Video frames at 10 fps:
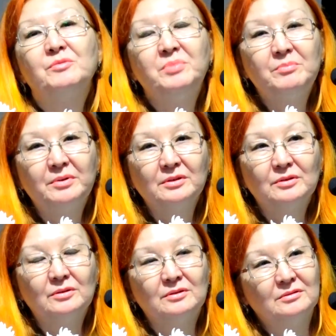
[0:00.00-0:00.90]
the people
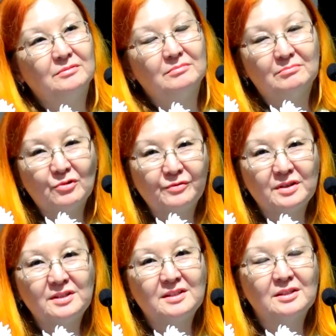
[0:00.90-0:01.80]
of
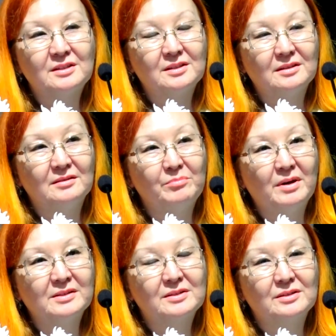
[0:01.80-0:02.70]
the distant
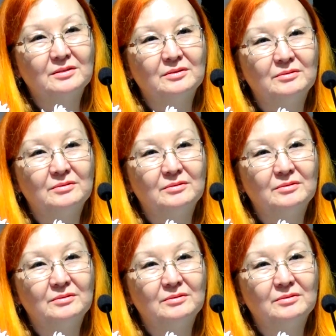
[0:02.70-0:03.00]
past